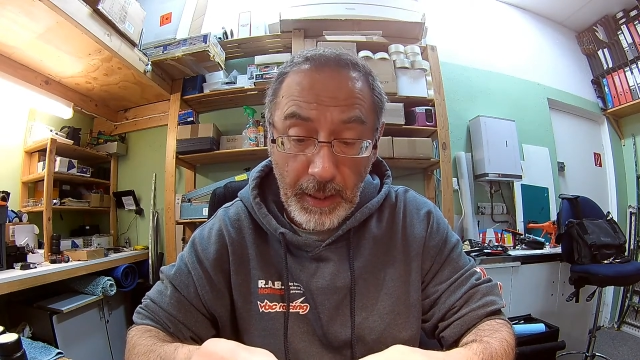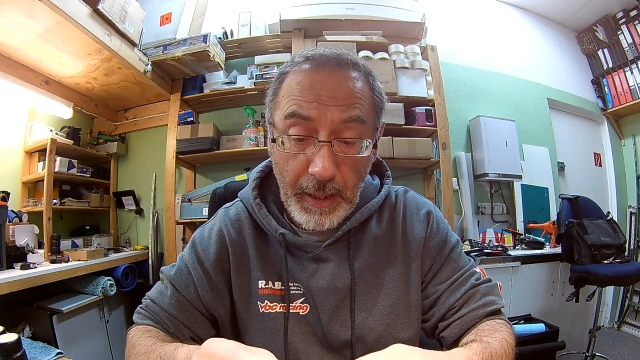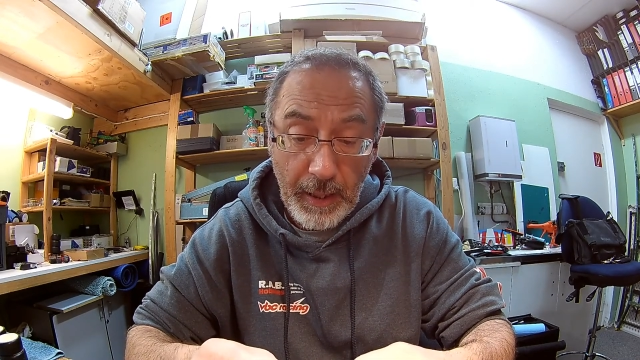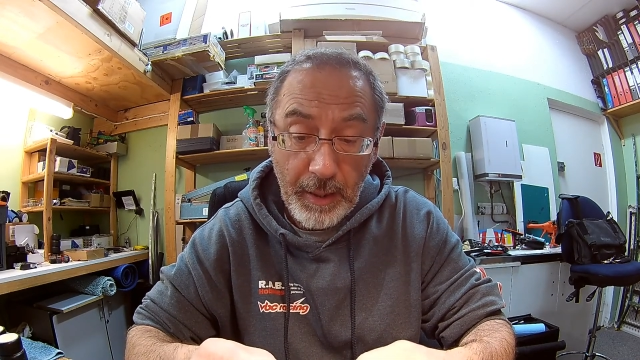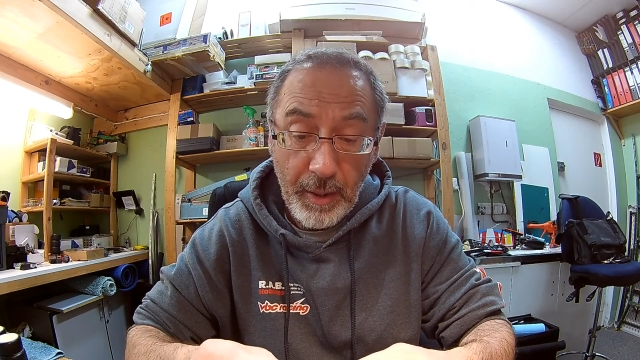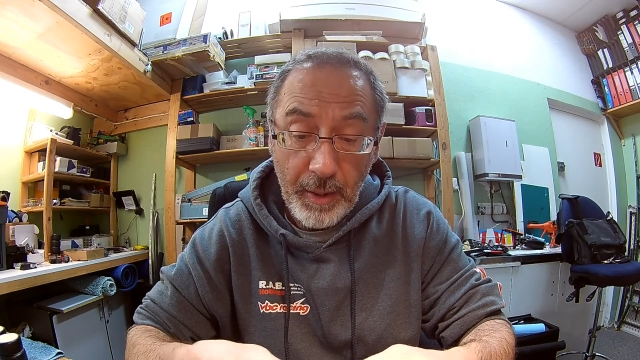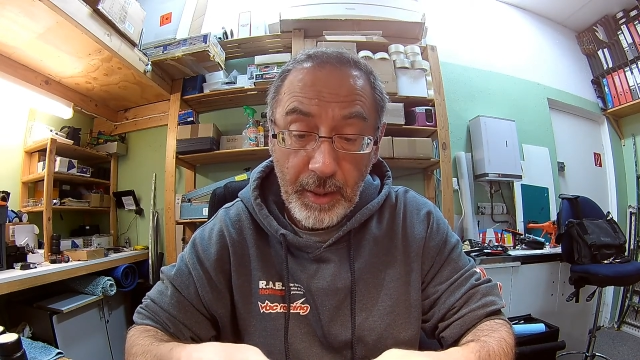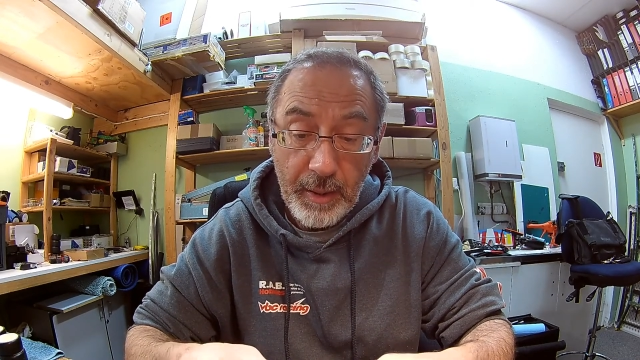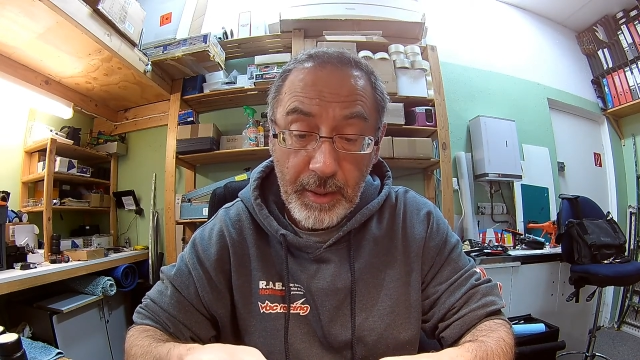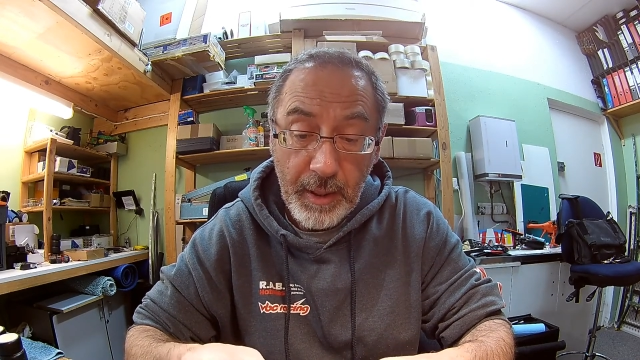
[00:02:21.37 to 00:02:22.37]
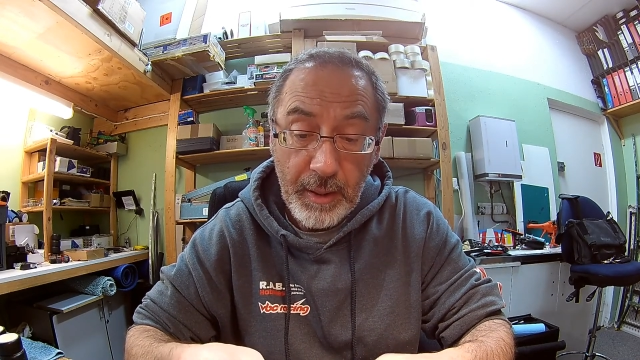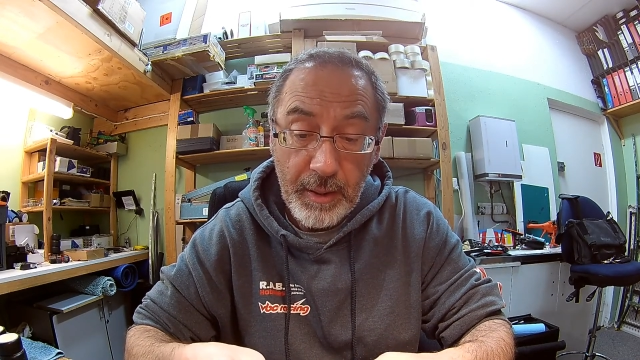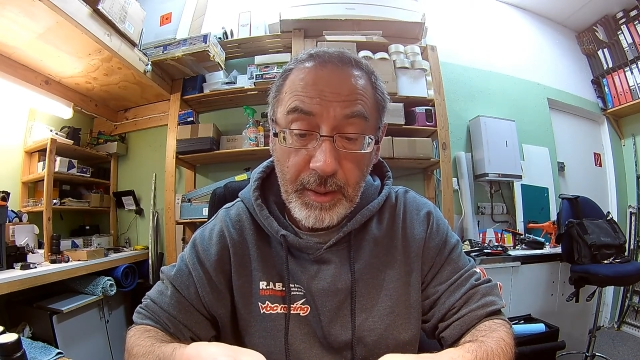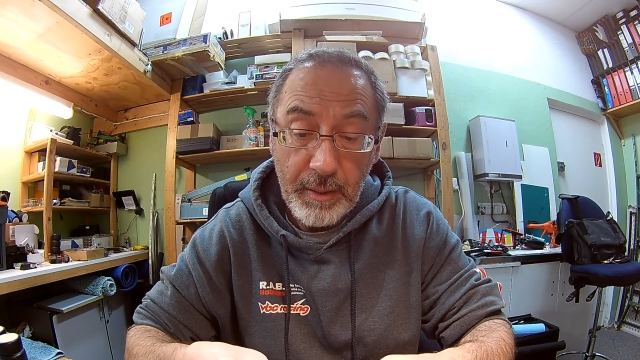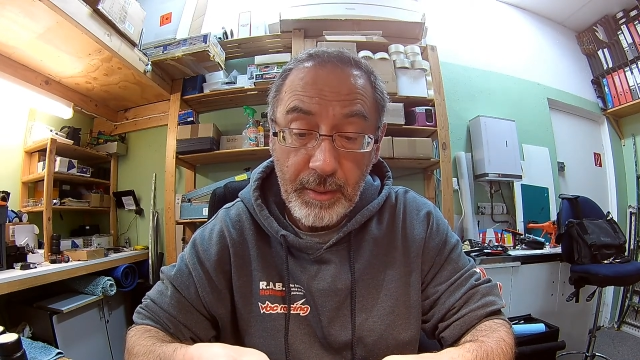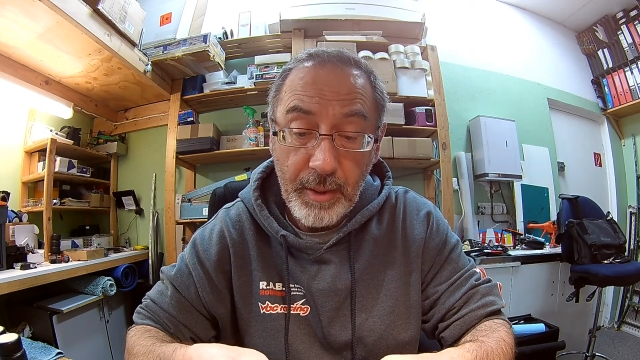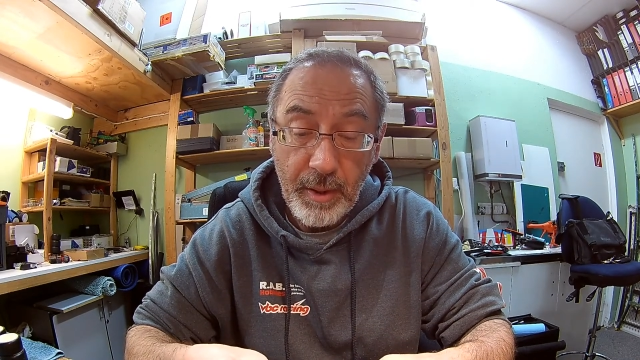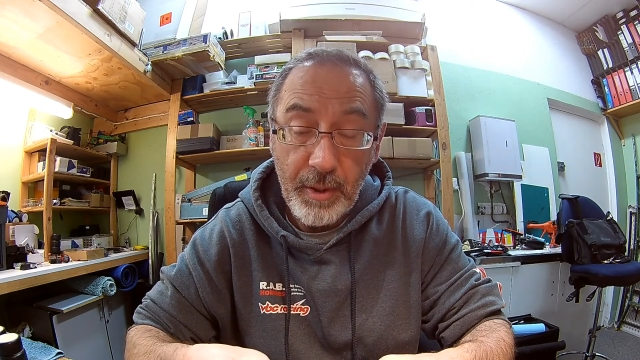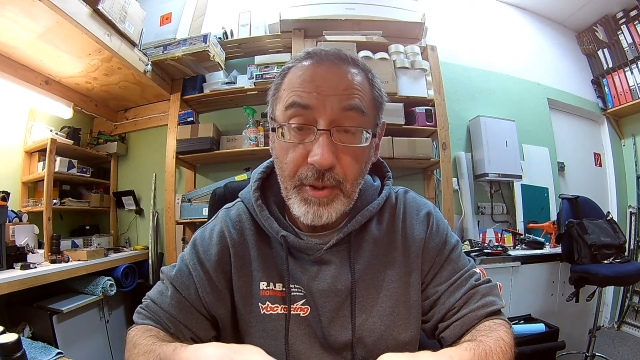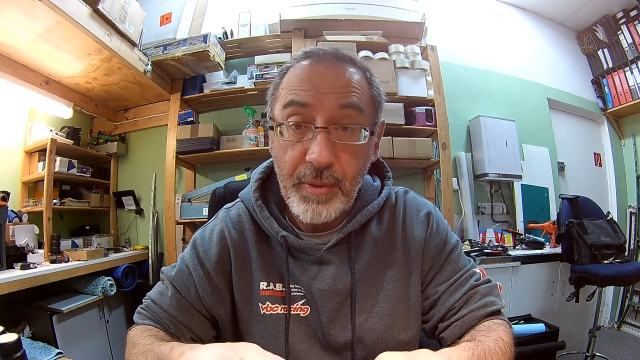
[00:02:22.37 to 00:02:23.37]
and you're going to tear the
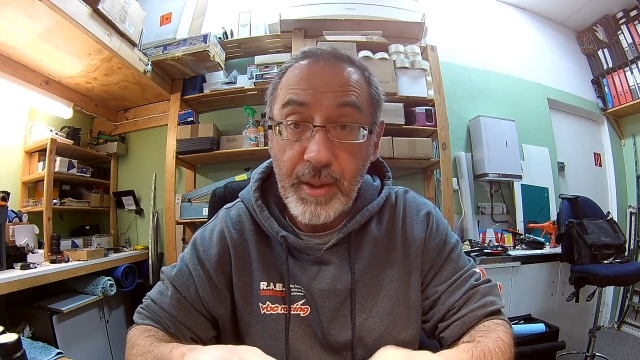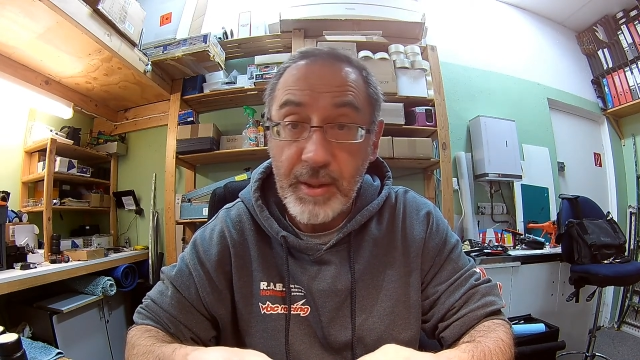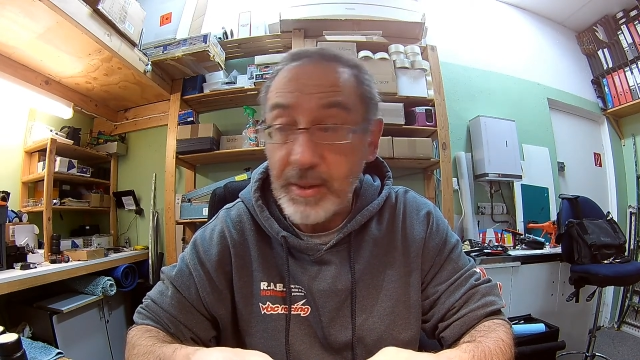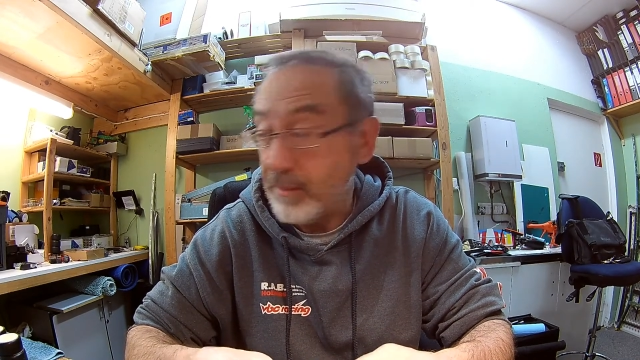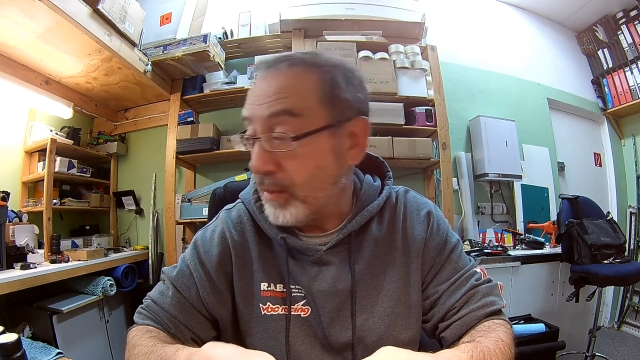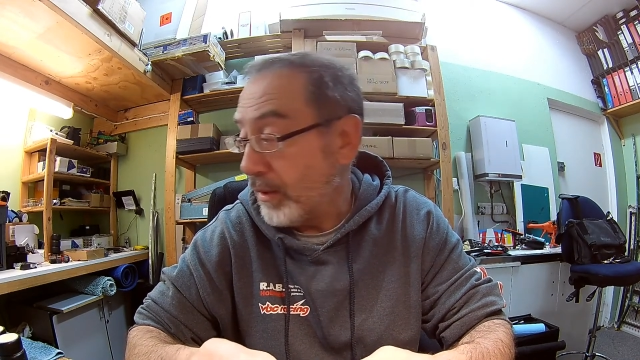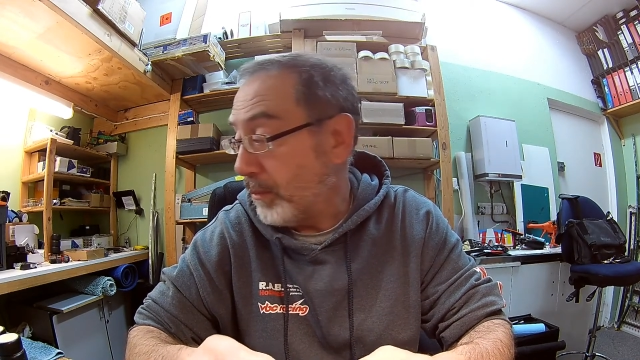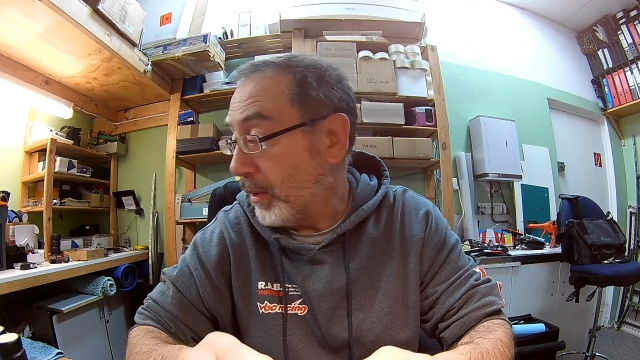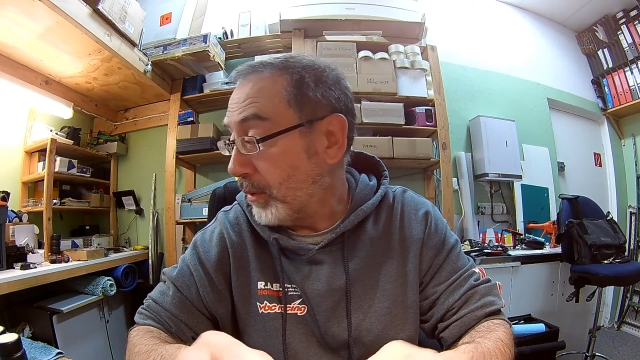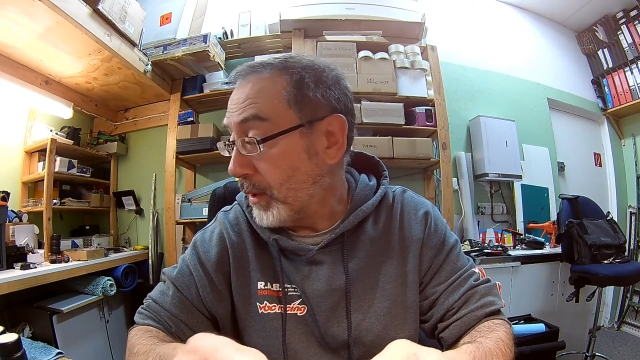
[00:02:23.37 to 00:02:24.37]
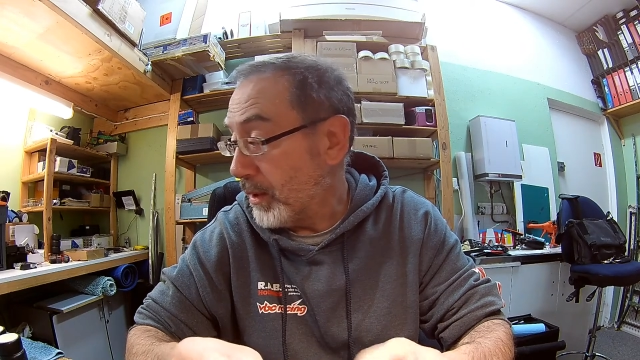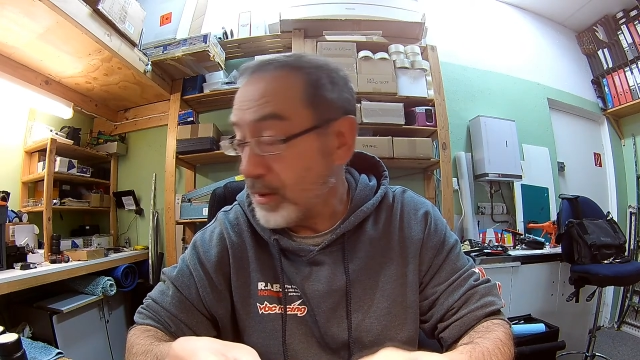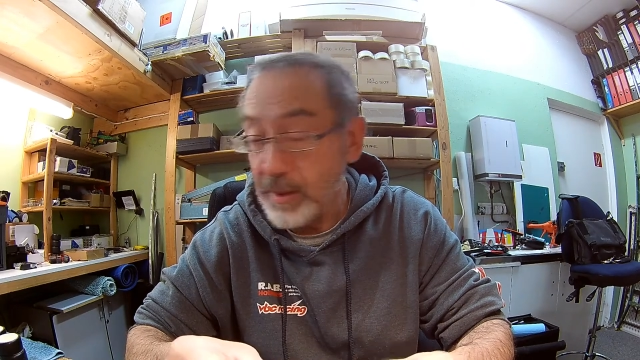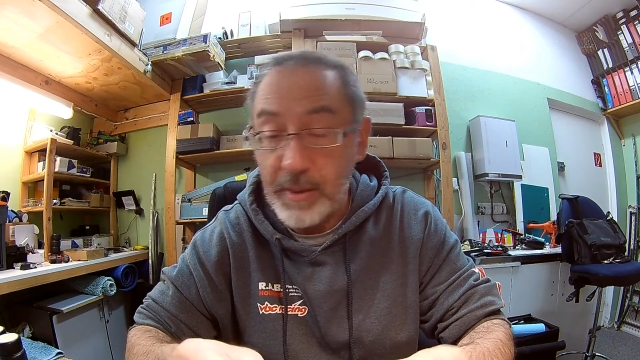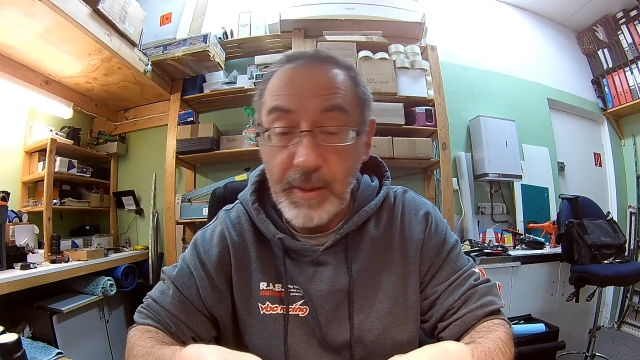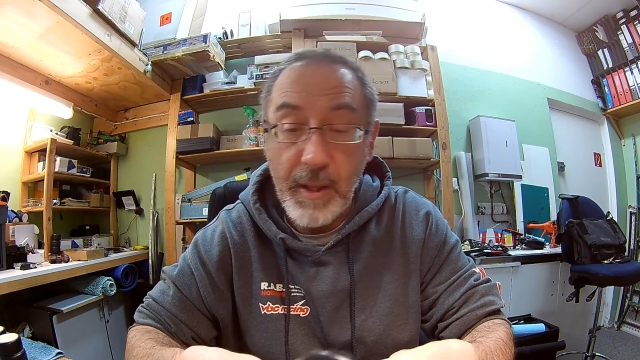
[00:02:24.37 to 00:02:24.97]
tyre to shreds, run the moulded inserts.